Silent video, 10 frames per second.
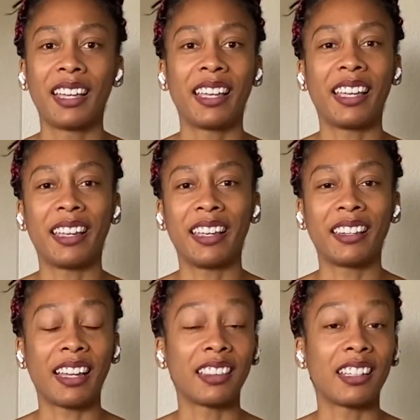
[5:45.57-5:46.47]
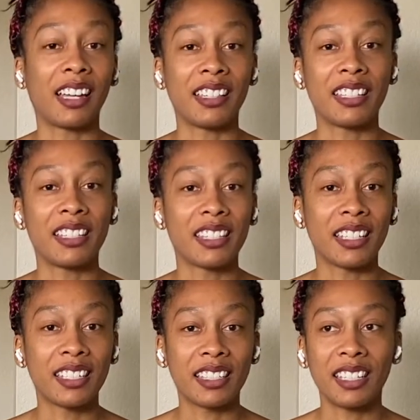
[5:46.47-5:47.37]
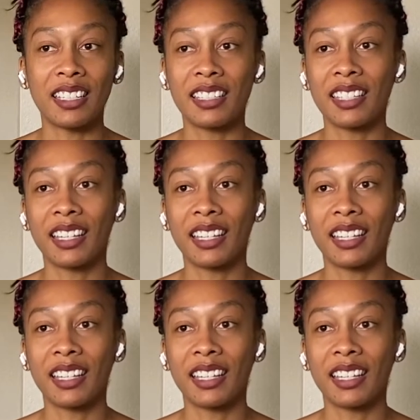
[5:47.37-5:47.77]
in like the 1960s.